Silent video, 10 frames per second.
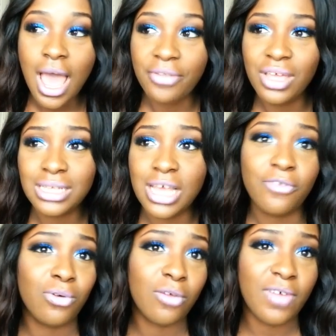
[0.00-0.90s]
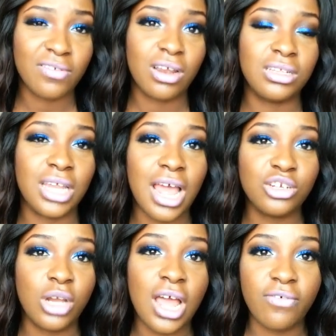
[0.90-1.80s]
I think it's like $4 or $5, and I
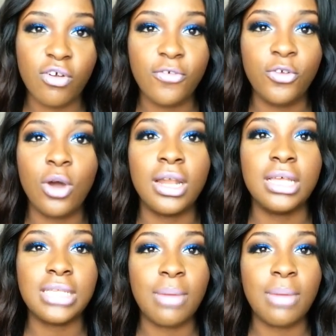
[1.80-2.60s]
actually have a review on this.